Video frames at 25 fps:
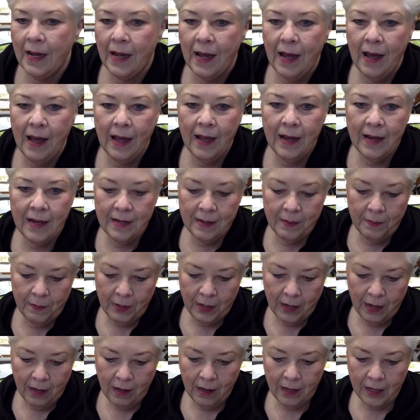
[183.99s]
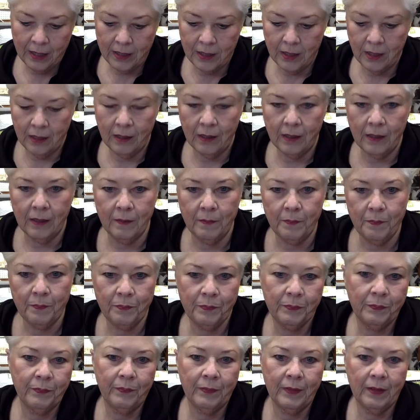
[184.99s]
I am not a
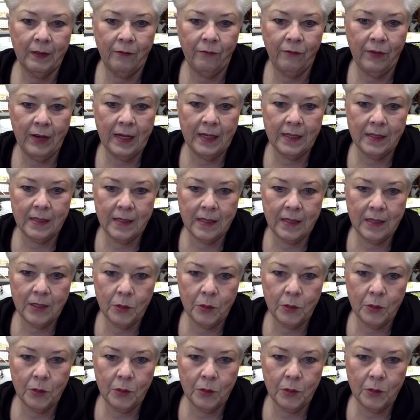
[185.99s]
fancy